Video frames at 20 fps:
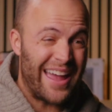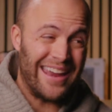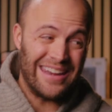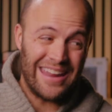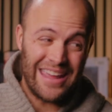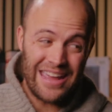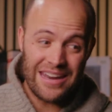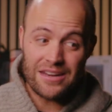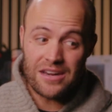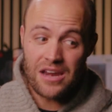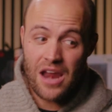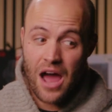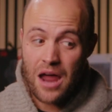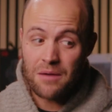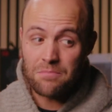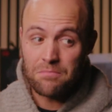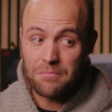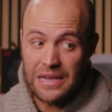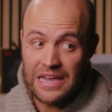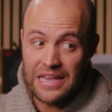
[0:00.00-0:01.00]
and it
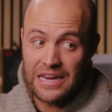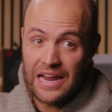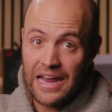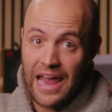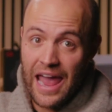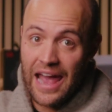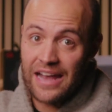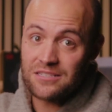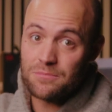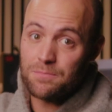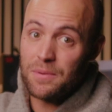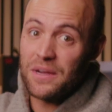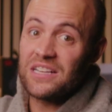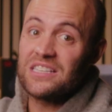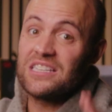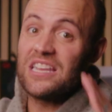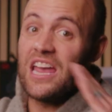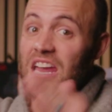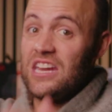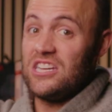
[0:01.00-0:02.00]
not meeting
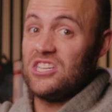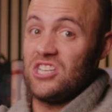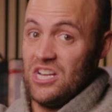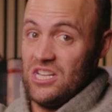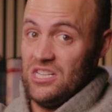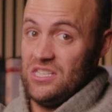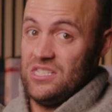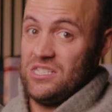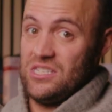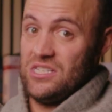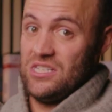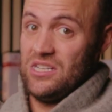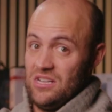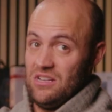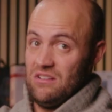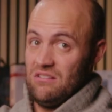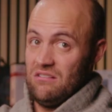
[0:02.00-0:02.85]
expectations.